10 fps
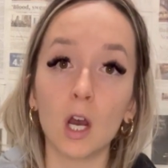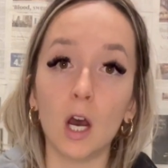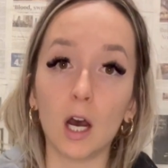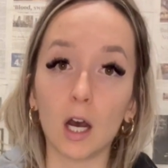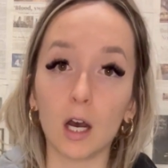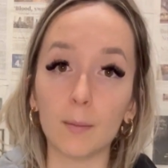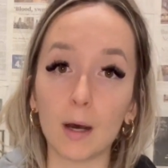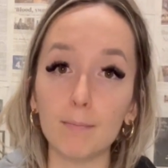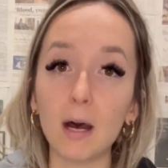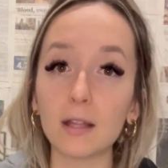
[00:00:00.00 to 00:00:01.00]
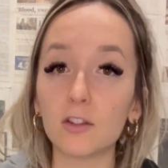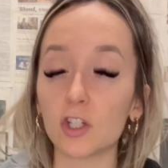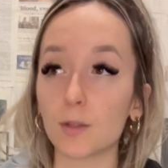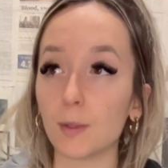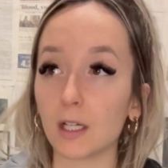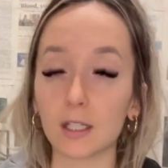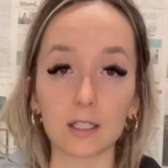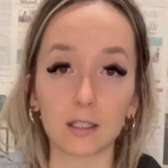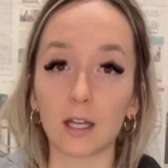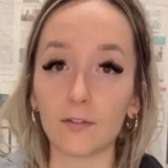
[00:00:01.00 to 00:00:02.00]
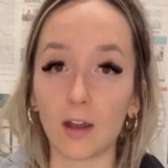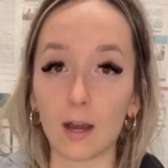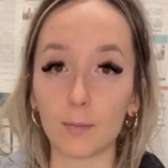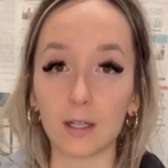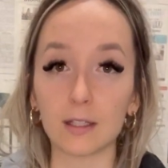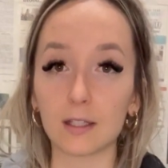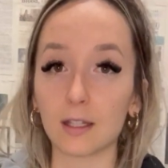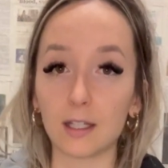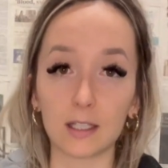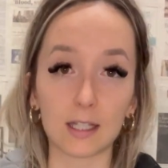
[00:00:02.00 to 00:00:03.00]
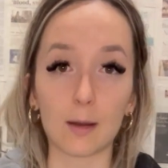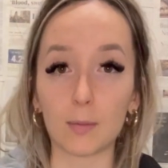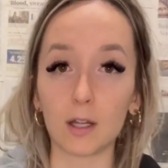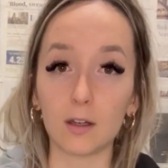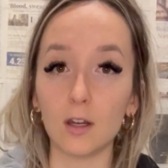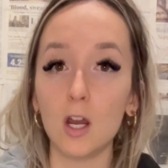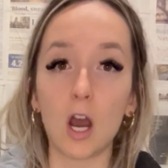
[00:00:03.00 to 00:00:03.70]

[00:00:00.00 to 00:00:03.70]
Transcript: a month, just because life happens and things happen.